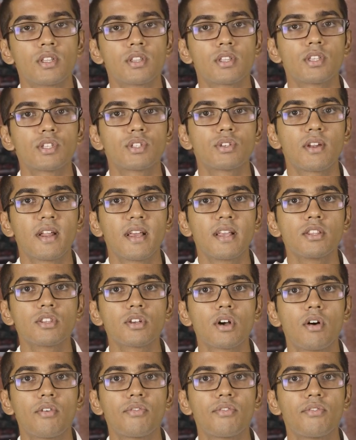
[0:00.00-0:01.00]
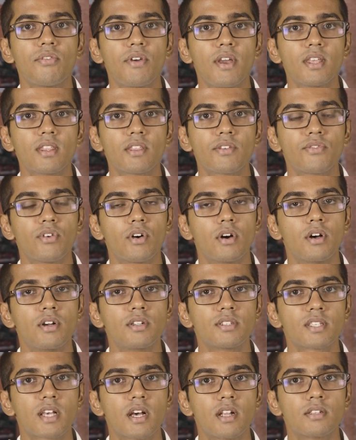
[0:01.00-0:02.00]
the strength of faith for
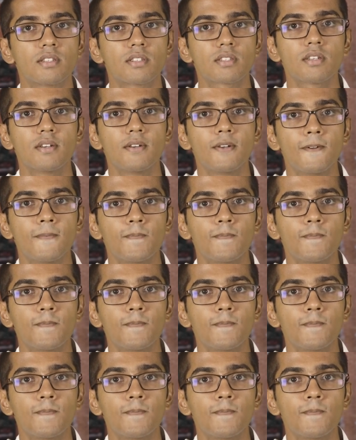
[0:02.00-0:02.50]
her sons,